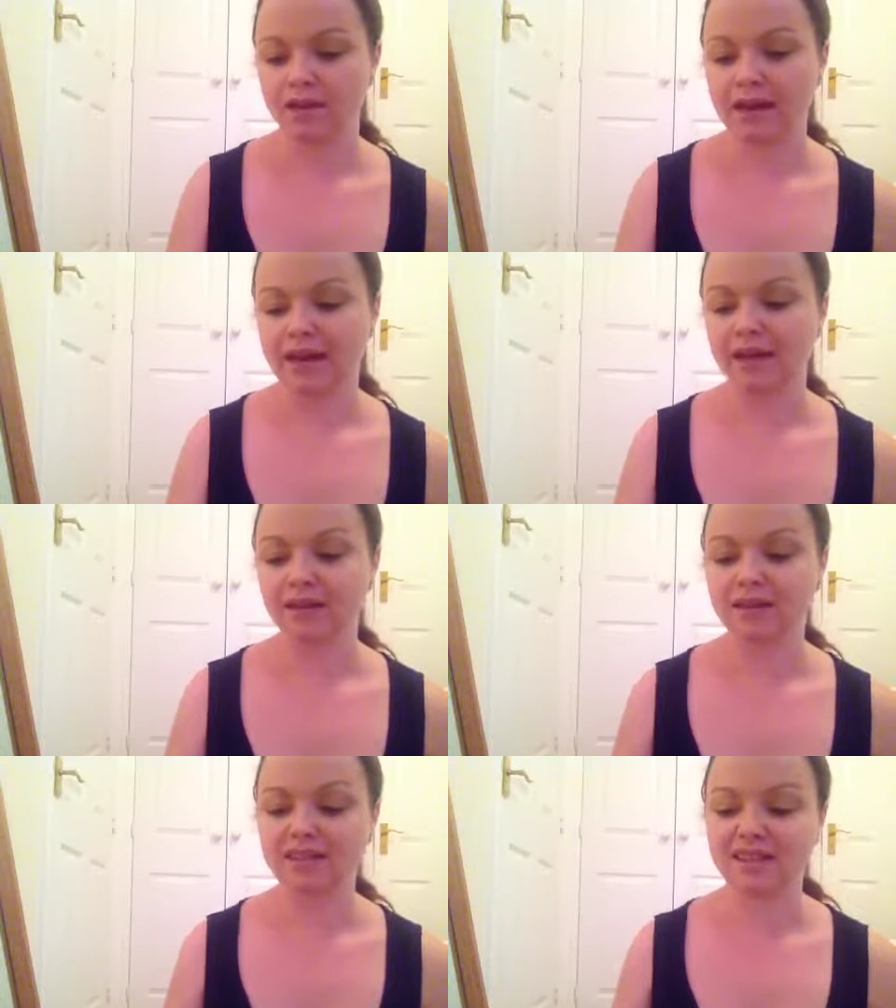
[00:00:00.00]

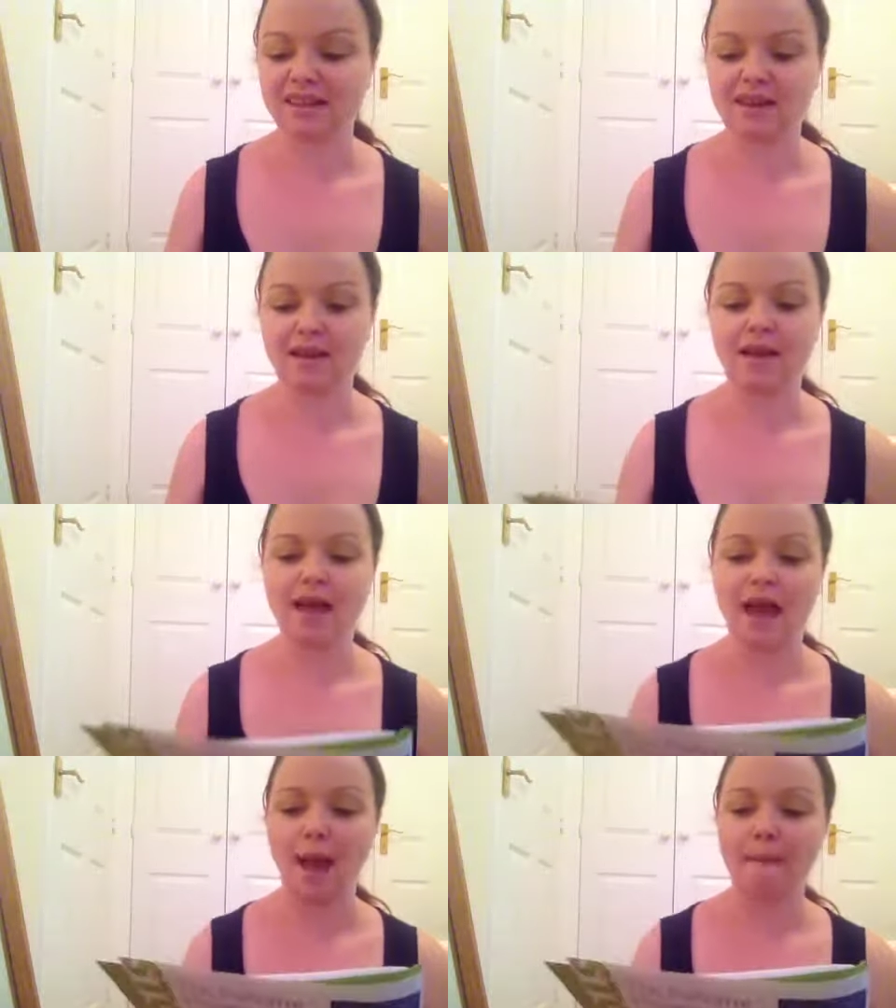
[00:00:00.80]
analysing
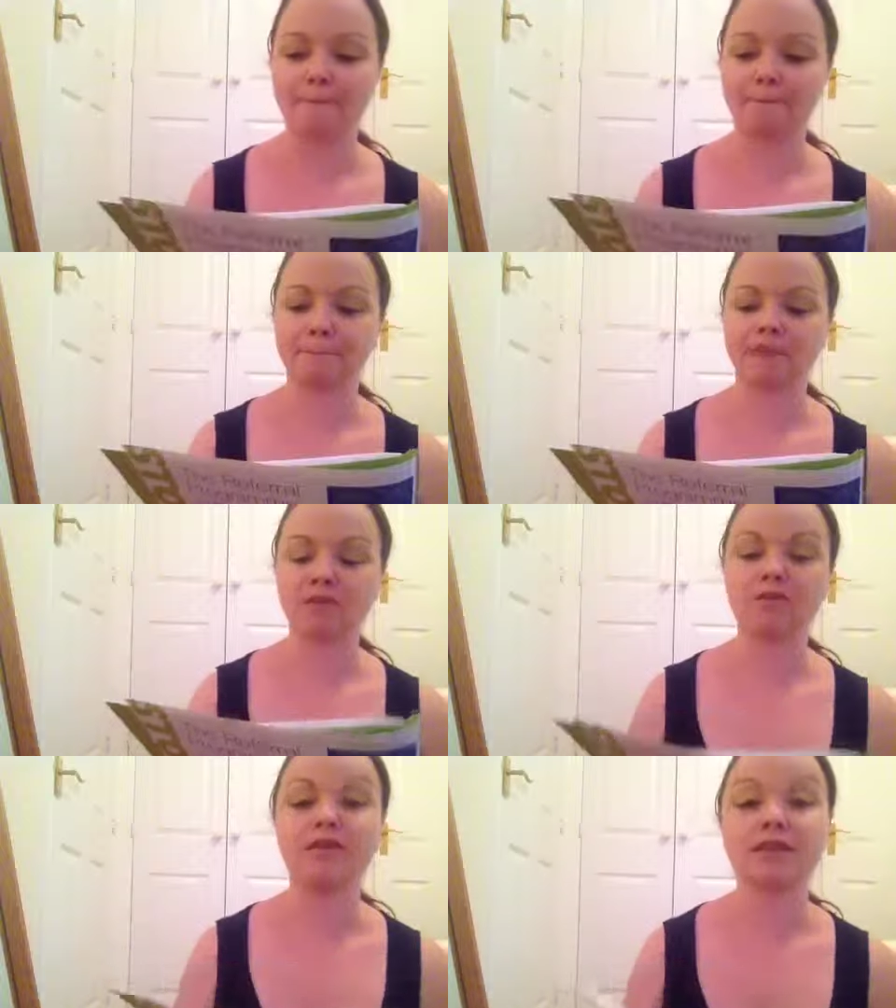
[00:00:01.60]
um,
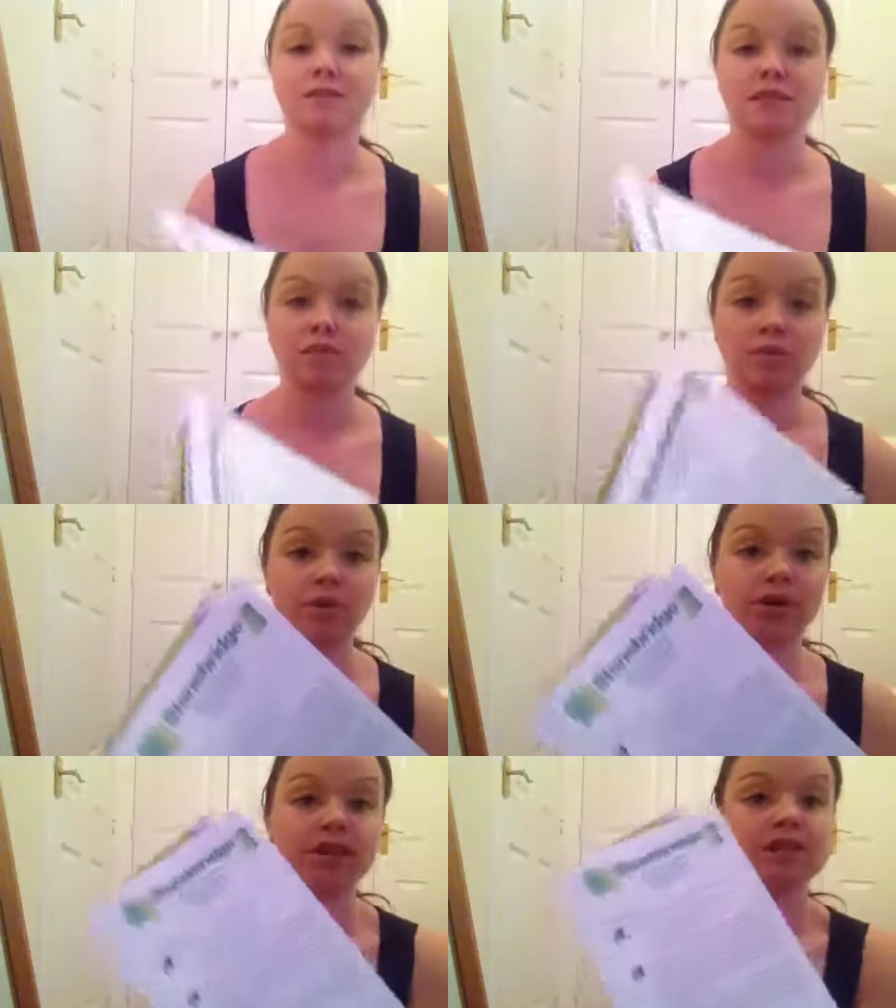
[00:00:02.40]
the vitamins of the
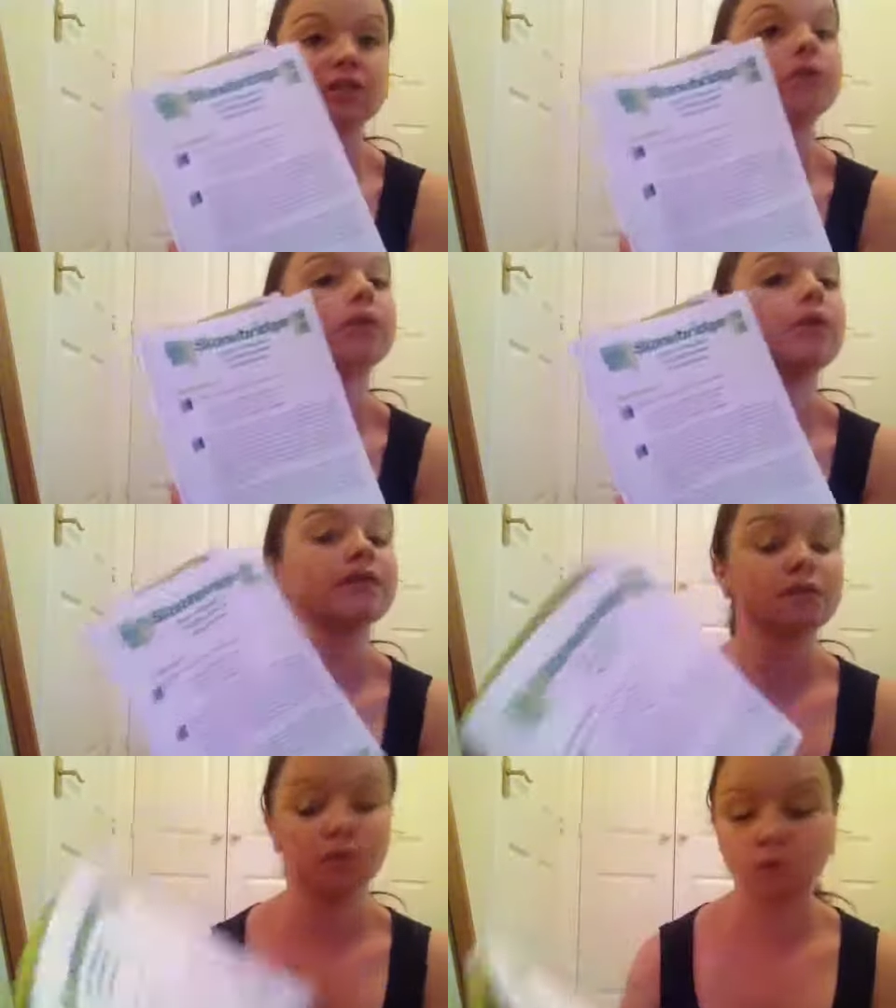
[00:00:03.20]
body, so
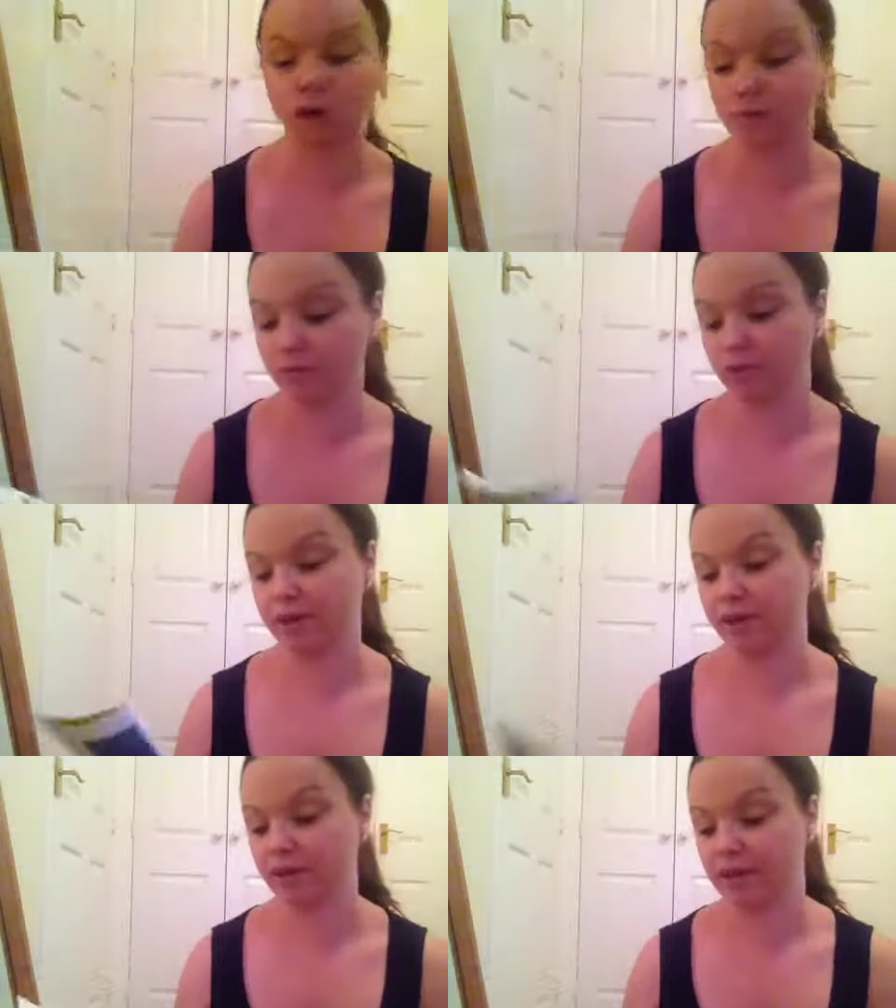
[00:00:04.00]
that's what I'm
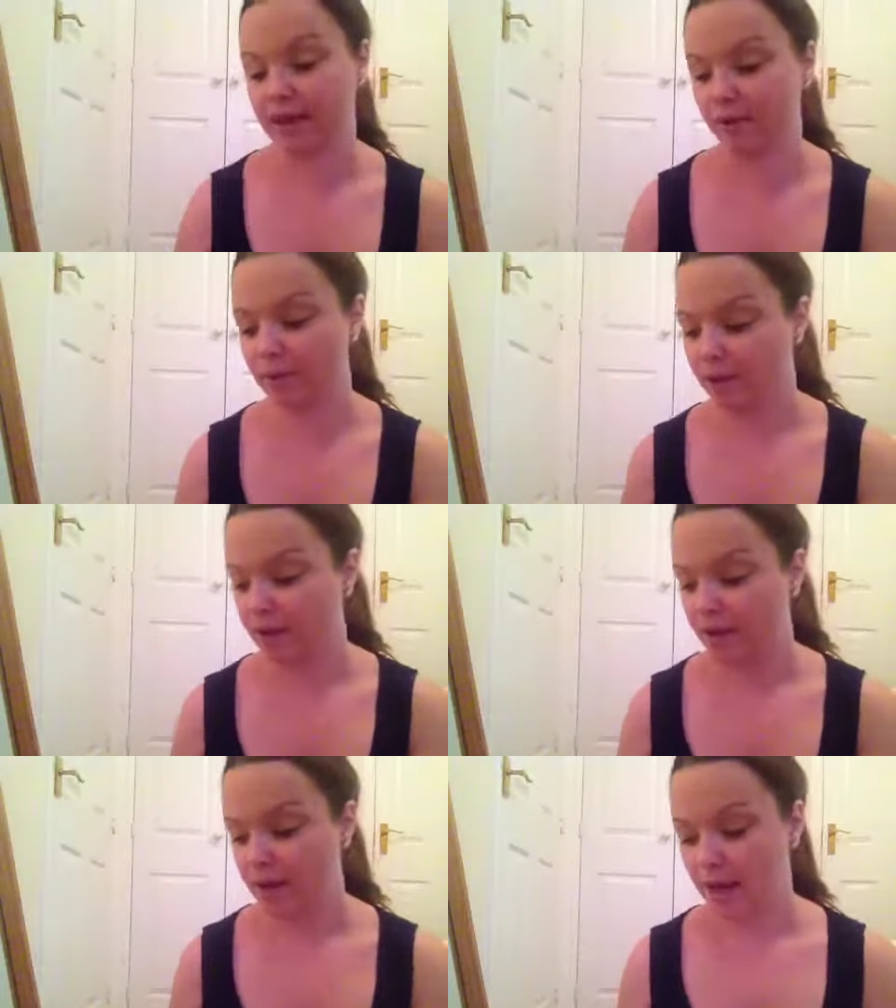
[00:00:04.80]
working on now,
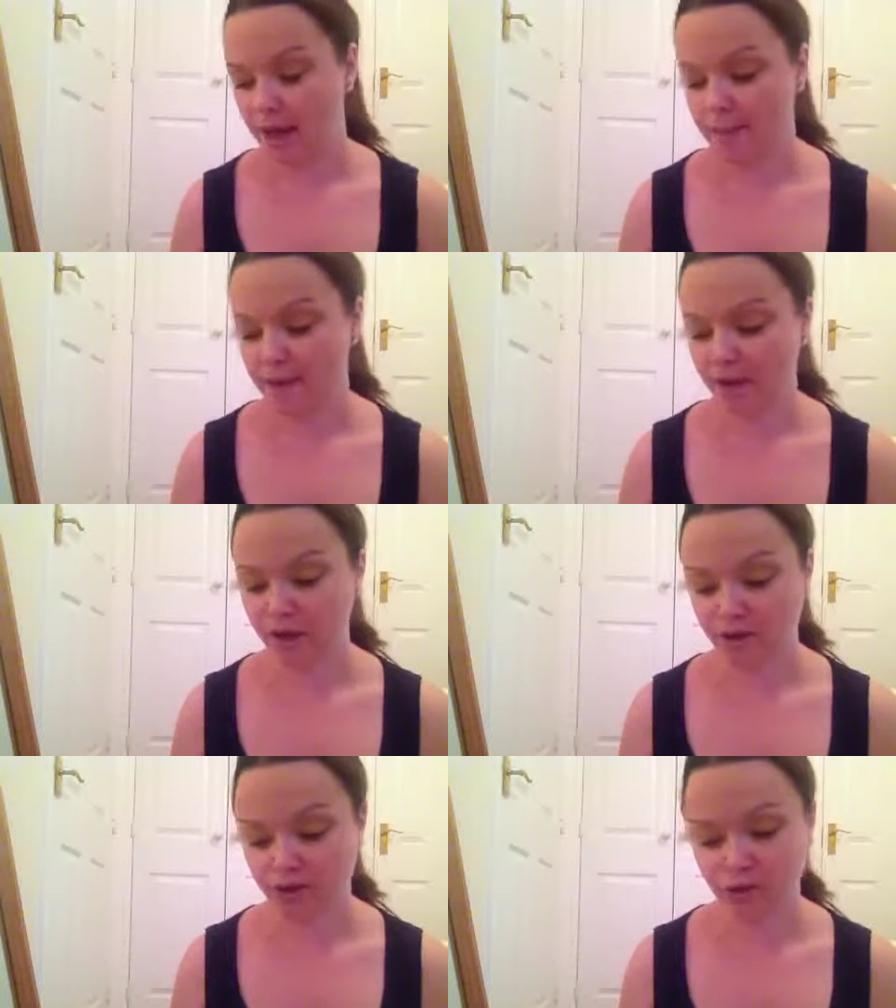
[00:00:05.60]
um, and it
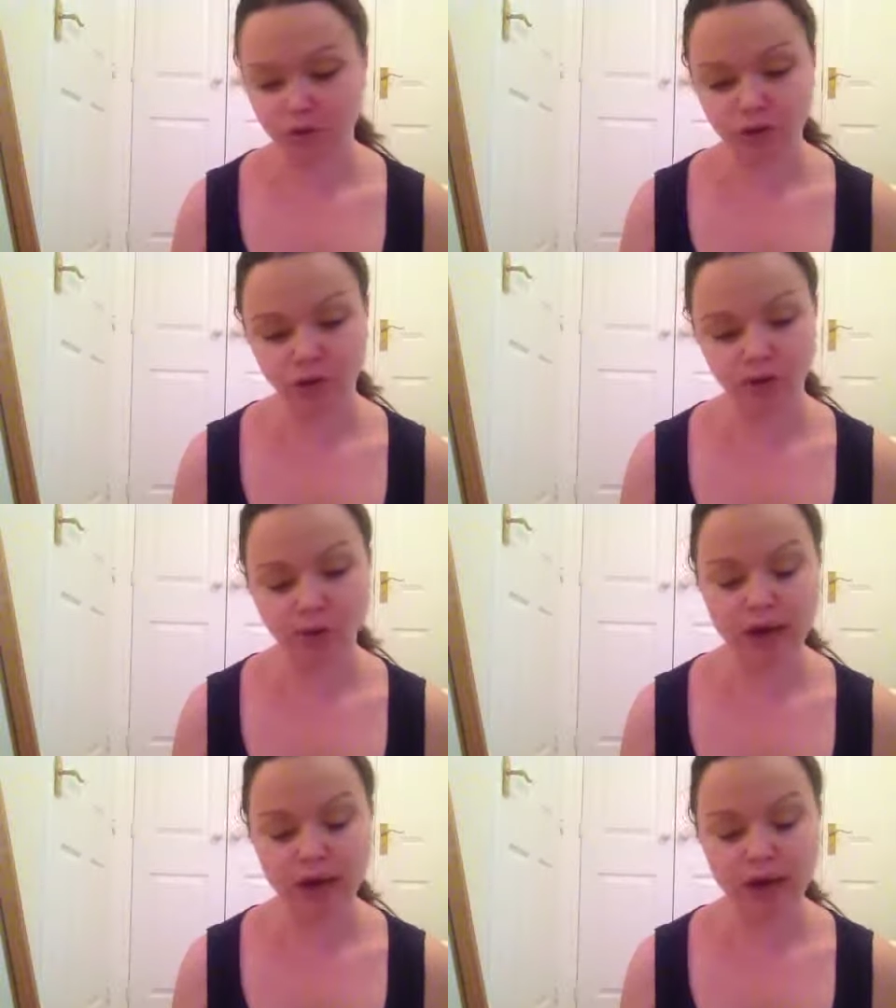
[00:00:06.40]
goes through